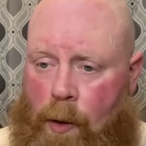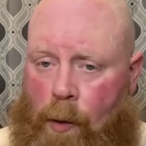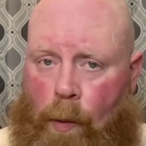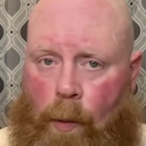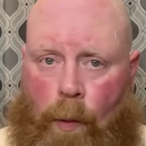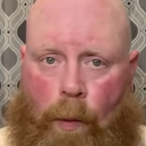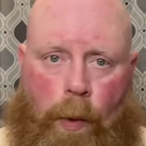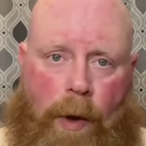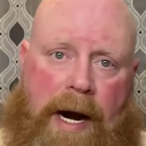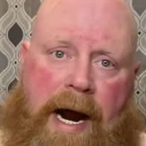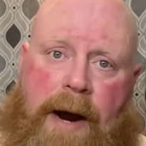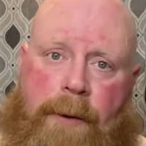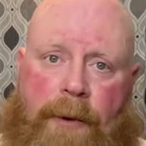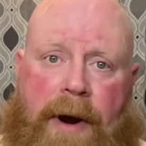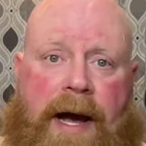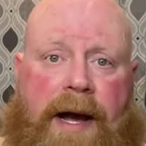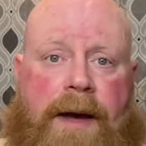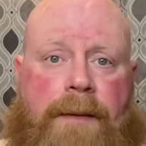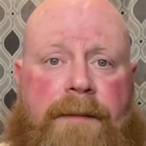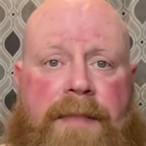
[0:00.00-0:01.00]
would I
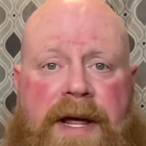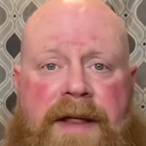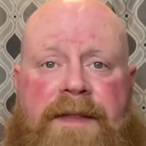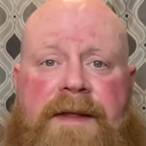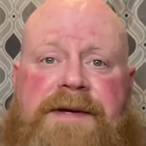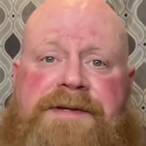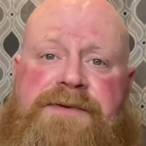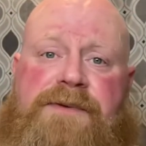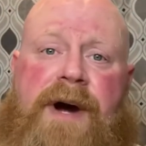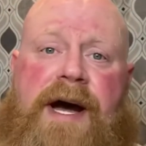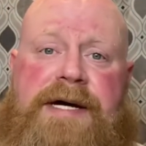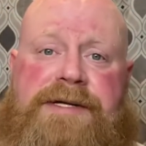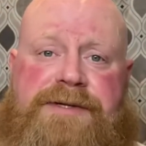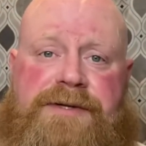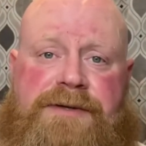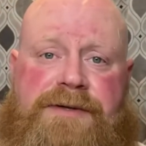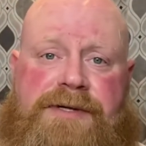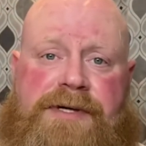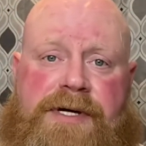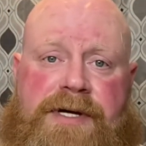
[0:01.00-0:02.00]
recommend this
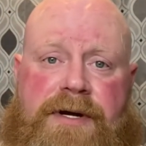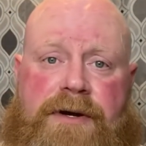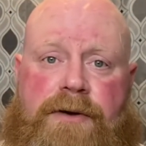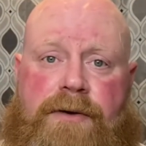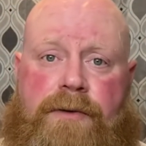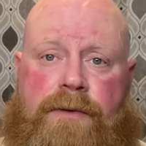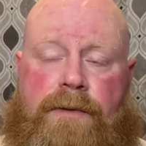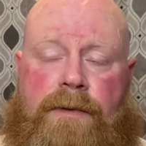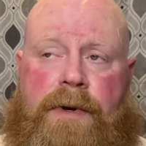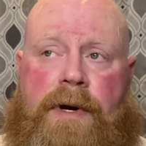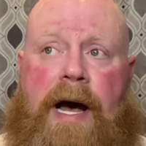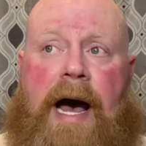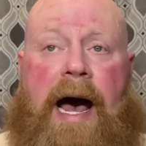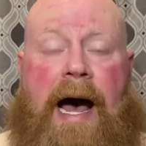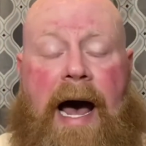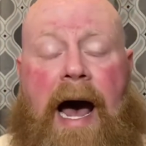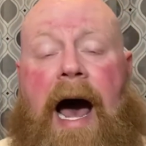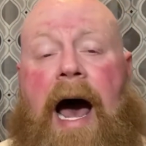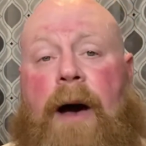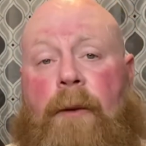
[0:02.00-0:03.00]
razor to you?
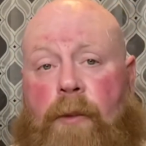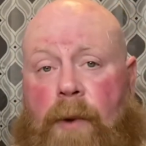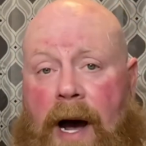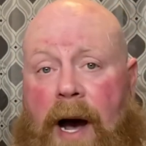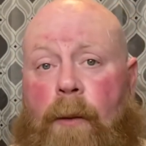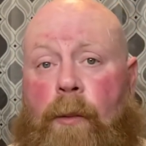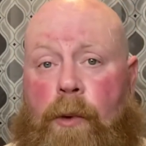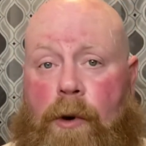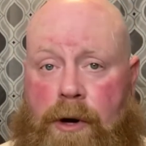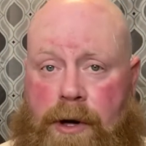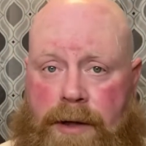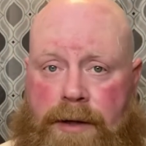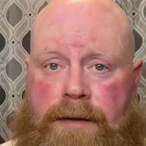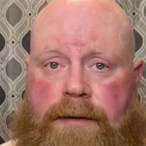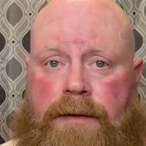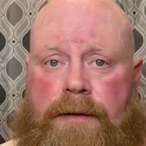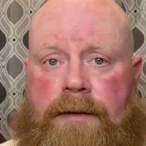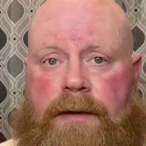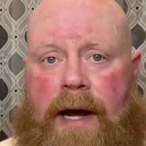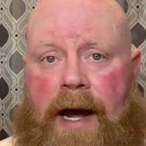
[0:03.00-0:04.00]
I would.
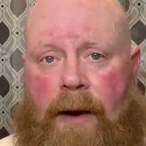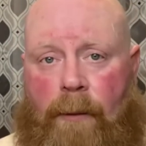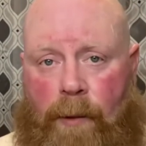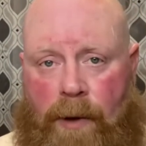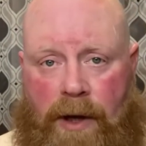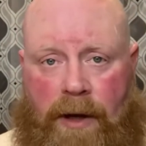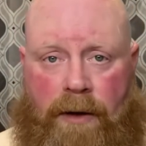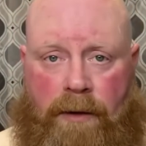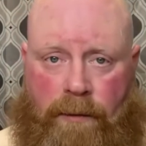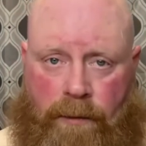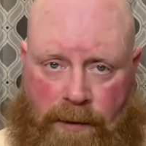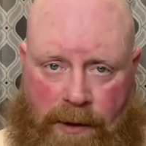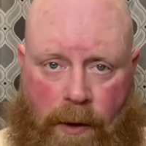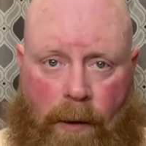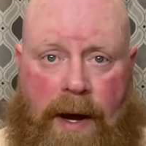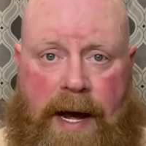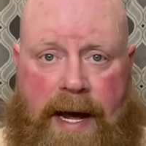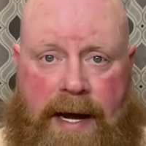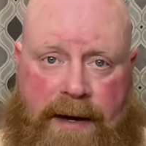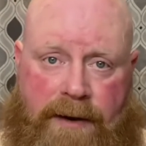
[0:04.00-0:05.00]
I will
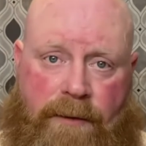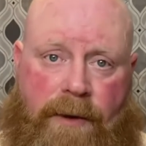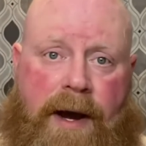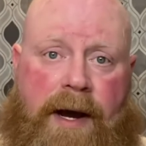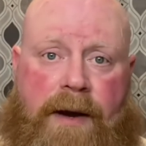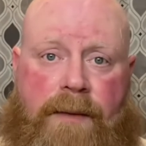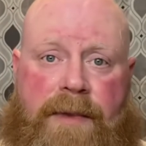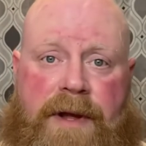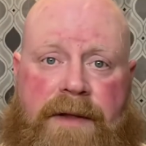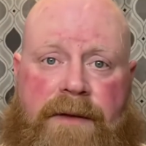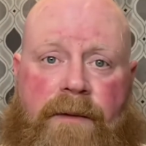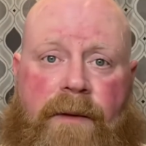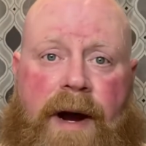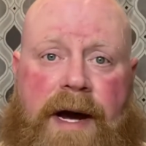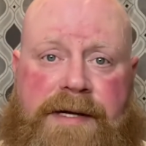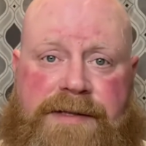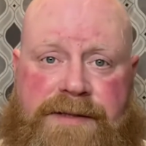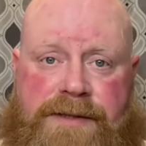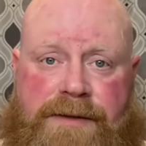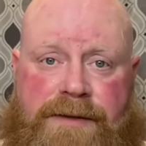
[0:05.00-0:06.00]
go ahead and recommend the
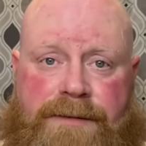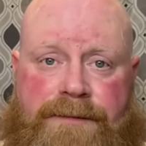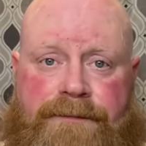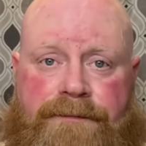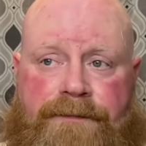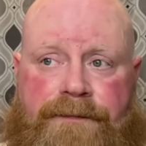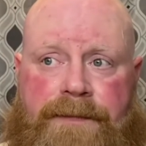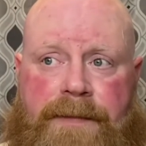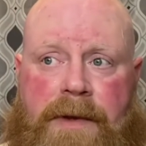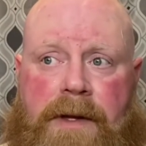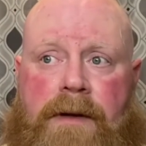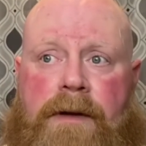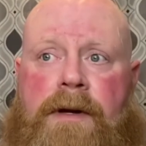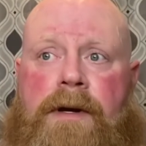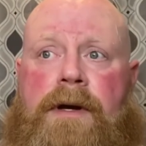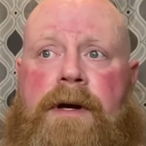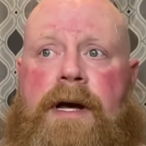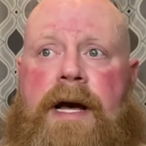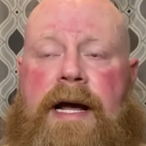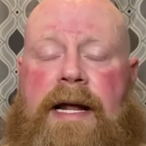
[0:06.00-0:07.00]
razor,
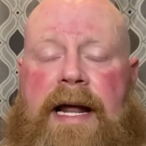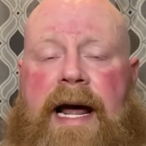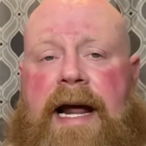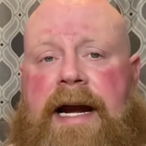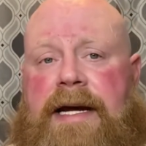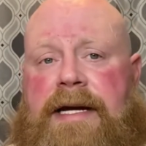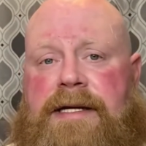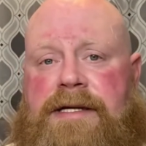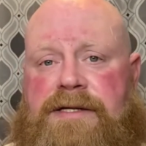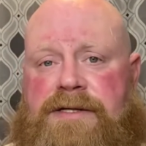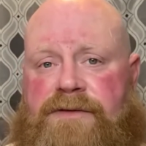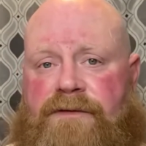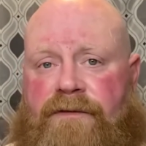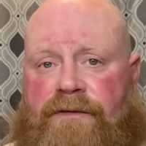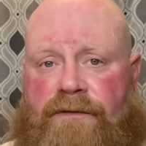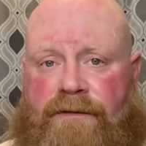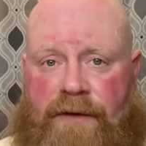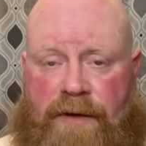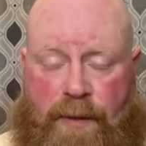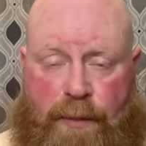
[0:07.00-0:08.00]
and that is
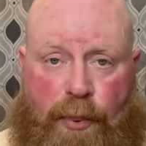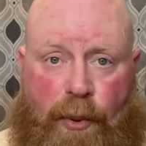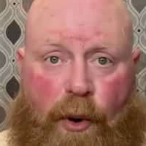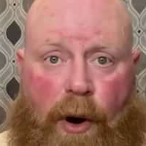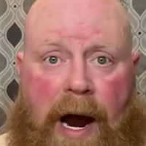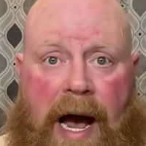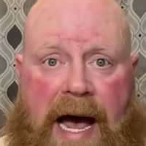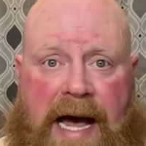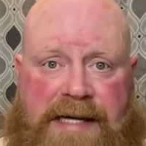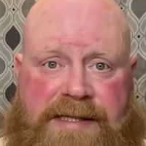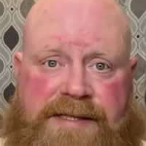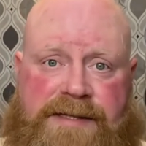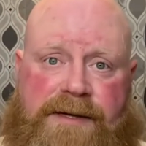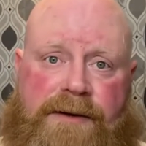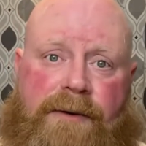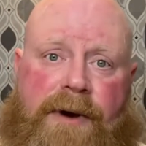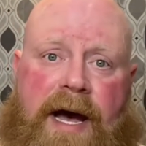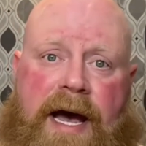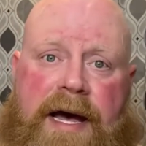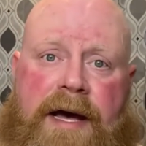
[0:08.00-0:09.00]
for the price,
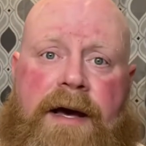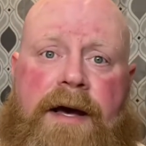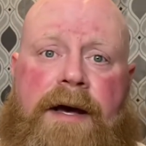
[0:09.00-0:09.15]
okay?